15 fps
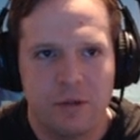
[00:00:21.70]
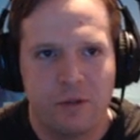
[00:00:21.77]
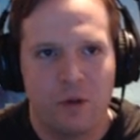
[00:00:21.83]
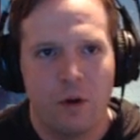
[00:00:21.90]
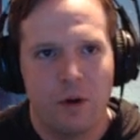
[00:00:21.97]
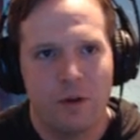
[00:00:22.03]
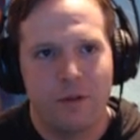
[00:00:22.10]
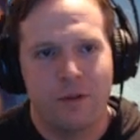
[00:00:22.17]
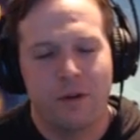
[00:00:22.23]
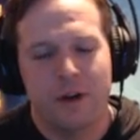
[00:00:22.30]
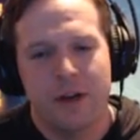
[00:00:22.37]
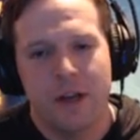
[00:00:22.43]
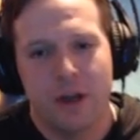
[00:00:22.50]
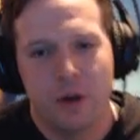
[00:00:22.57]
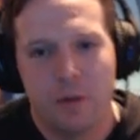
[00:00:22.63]
IV
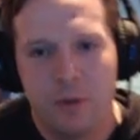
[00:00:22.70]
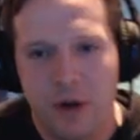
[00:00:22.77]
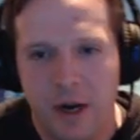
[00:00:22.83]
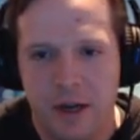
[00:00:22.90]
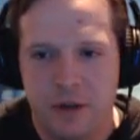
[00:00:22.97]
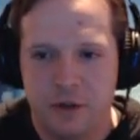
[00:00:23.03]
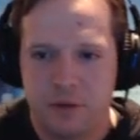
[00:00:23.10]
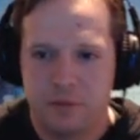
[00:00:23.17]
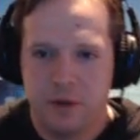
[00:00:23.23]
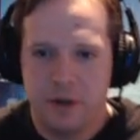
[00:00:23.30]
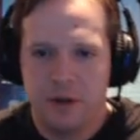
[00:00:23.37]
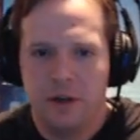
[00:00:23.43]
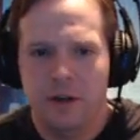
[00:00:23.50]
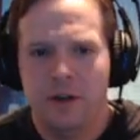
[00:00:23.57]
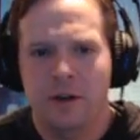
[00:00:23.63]
Free Enterprise
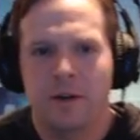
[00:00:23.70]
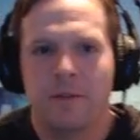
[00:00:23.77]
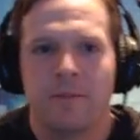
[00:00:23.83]
runner.